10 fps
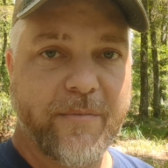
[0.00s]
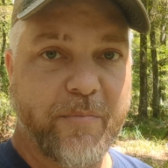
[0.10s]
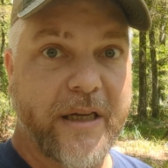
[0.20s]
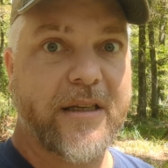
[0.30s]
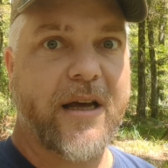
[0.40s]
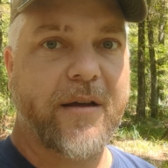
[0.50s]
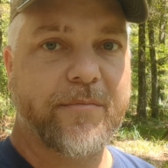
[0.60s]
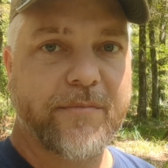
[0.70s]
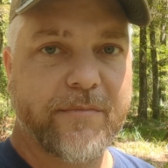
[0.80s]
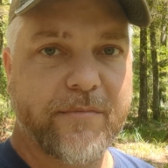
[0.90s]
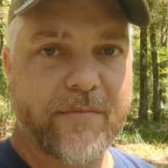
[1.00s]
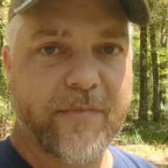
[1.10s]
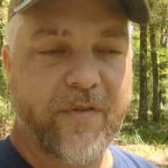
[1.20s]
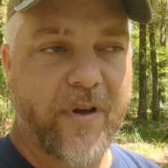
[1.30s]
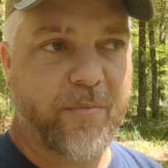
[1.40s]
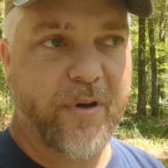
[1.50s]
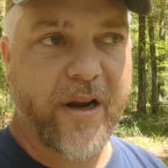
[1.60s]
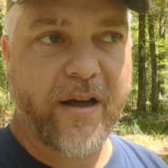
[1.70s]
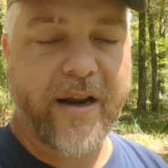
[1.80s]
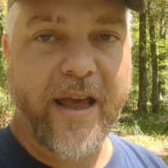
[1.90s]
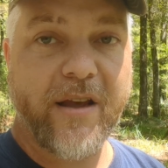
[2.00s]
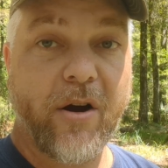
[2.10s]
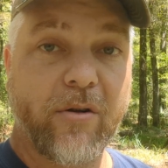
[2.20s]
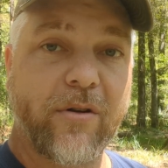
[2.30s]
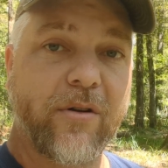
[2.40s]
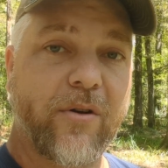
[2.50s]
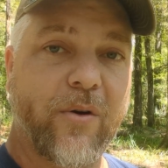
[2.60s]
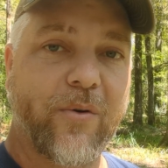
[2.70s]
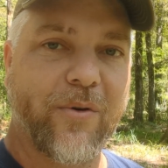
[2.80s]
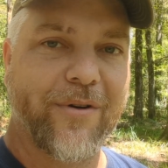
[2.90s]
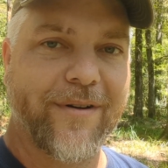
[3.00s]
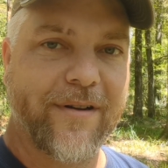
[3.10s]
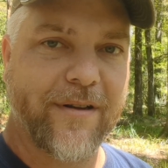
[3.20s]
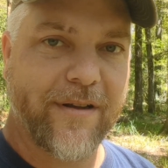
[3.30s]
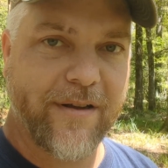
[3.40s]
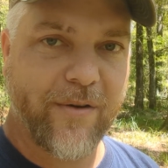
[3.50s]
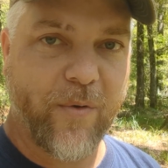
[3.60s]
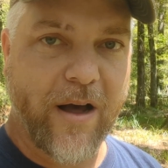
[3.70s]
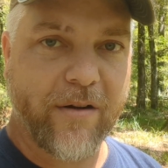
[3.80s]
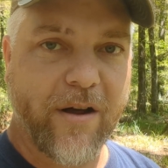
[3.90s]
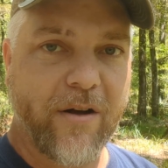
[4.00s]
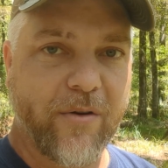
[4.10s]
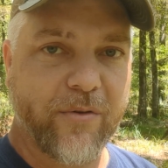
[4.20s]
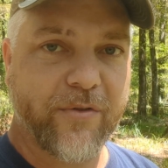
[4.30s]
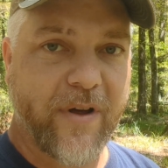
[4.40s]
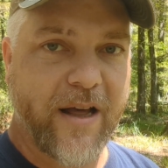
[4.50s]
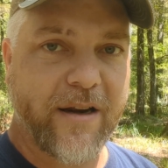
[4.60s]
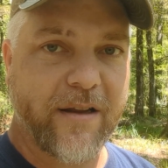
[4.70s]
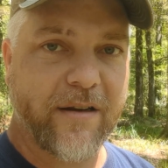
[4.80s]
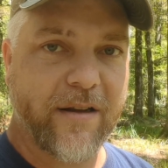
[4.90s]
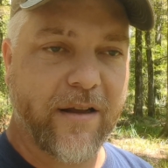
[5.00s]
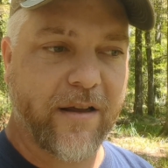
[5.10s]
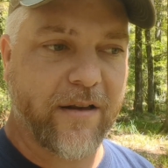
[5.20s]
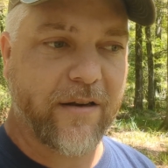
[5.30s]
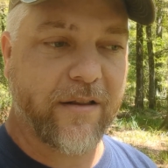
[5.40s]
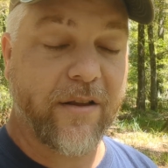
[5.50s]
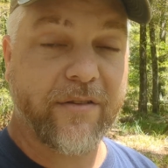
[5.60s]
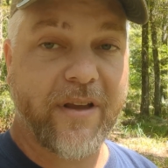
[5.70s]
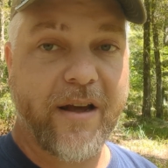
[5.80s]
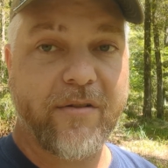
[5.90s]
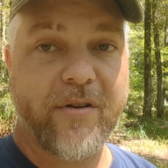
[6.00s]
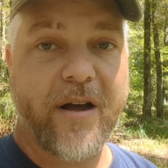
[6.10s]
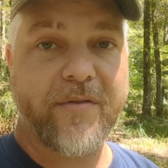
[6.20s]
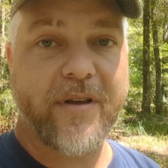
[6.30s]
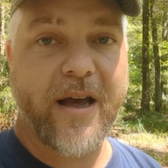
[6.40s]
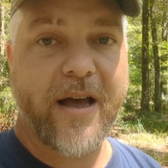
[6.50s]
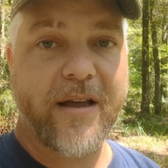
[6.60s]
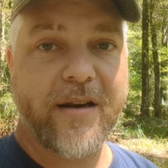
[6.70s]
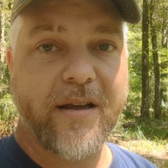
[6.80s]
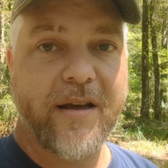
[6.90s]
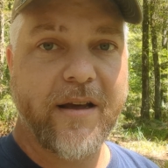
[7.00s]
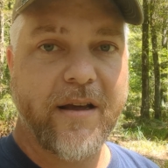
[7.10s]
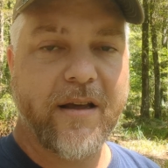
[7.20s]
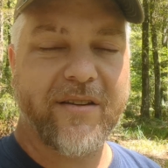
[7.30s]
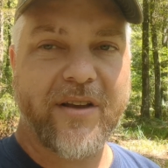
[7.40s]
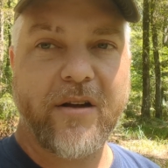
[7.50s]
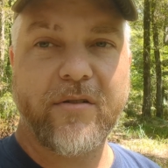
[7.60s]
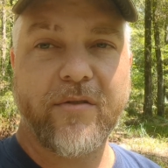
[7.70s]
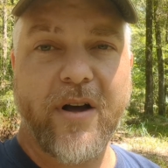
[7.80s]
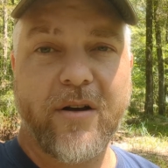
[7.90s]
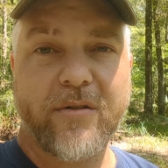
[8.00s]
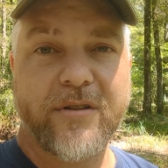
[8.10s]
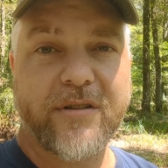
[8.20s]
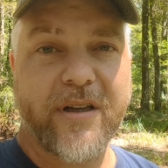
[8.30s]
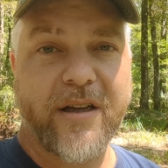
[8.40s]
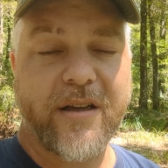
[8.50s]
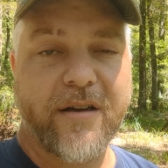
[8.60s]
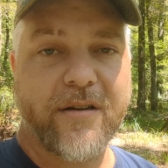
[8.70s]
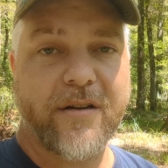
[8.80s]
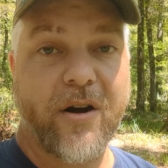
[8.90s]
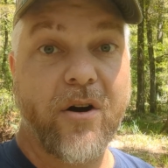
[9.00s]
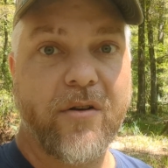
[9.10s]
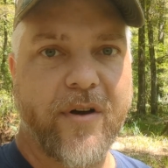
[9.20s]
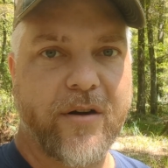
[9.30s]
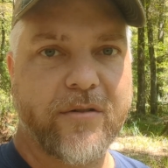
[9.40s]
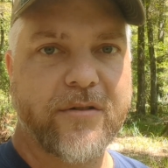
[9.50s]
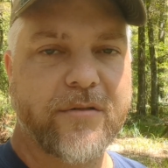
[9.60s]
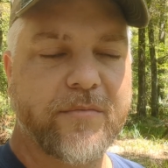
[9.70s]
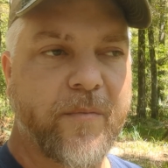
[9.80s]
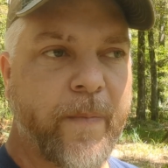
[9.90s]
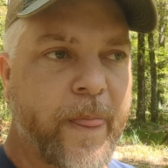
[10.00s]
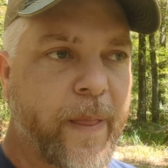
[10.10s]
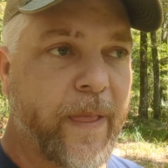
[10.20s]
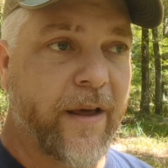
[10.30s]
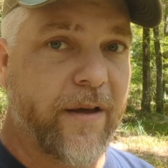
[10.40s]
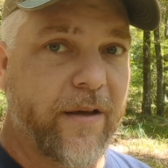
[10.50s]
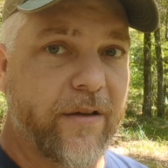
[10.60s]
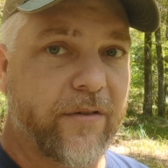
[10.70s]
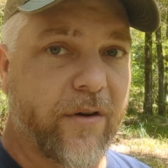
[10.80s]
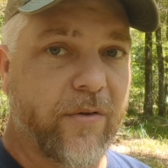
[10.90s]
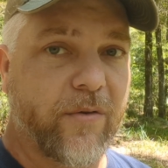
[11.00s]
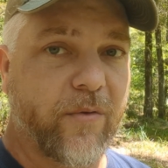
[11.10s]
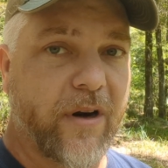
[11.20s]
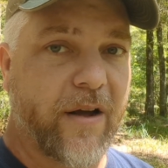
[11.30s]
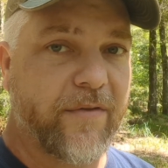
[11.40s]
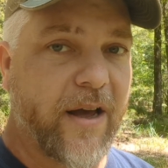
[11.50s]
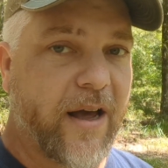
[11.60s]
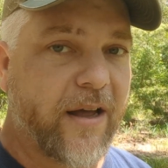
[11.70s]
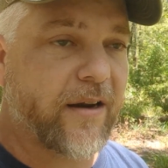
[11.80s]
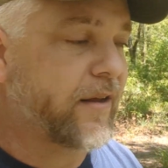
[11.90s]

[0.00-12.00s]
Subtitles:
big time. If I put out a kernel of corn, wild hogs find it. And the sounder I've got, and a sounder of hogs is a herd of hogs. So what I've got